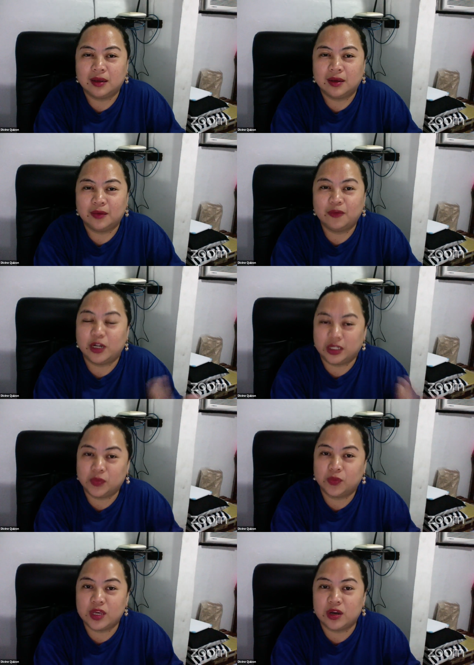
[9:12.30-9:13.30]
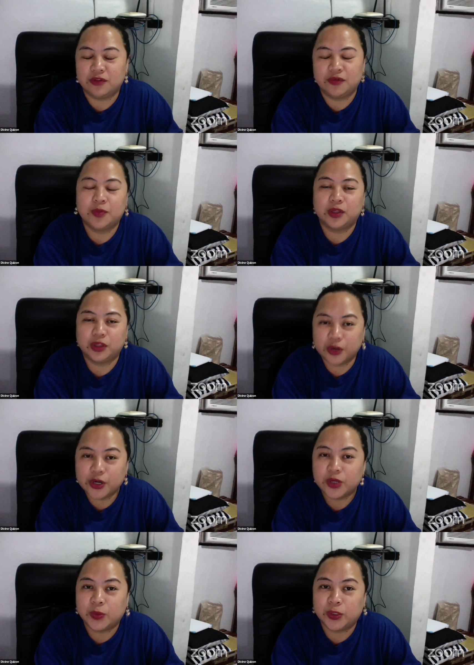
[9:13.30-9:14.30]
Of course, we are from the
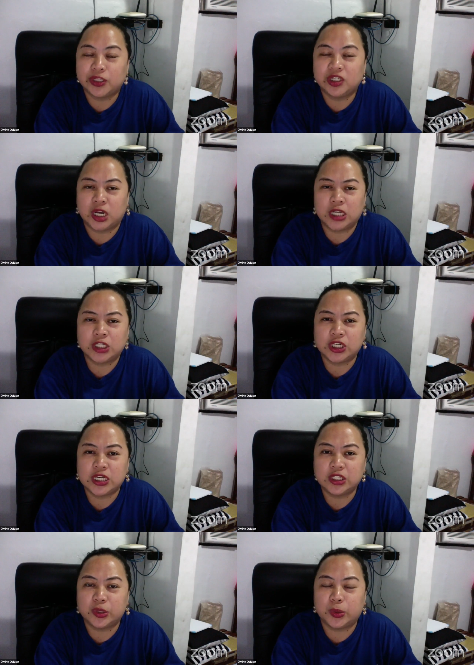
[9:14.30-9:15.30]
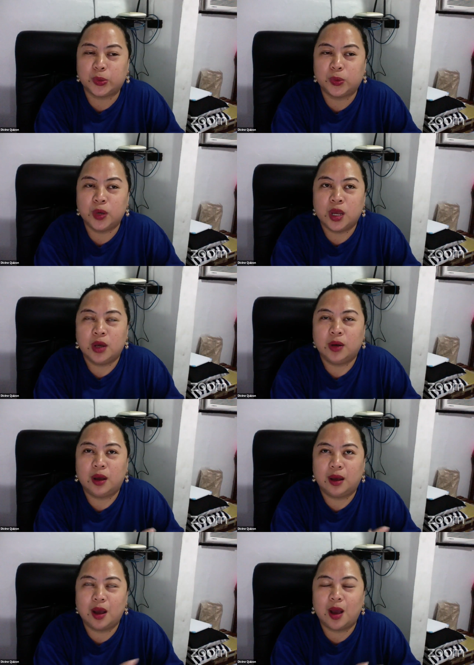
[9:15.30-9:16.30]
third world country, so
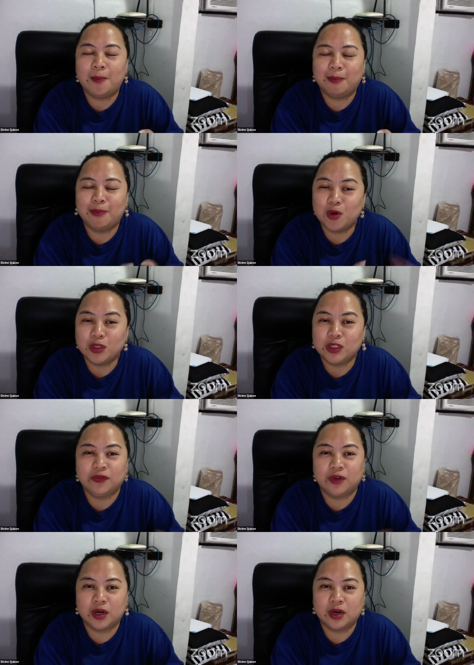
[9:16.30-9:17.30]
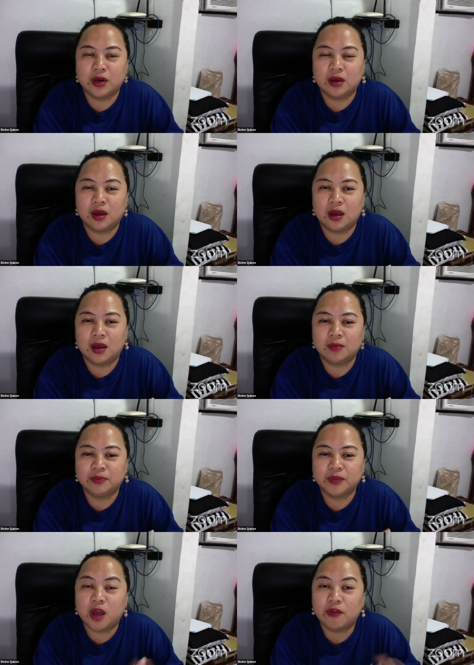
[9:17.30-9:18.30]
most of our
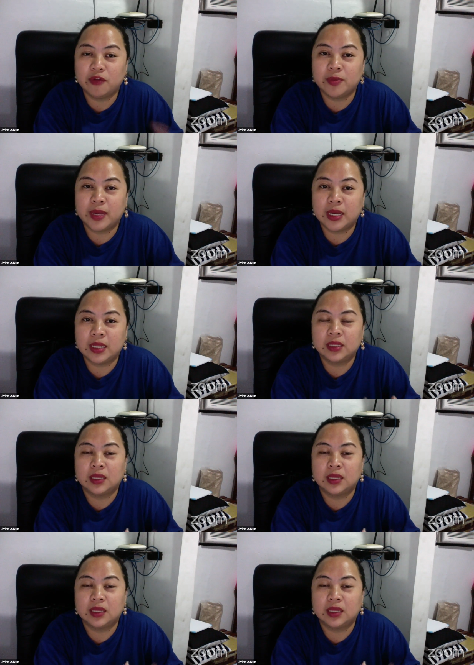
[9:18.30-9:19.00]
government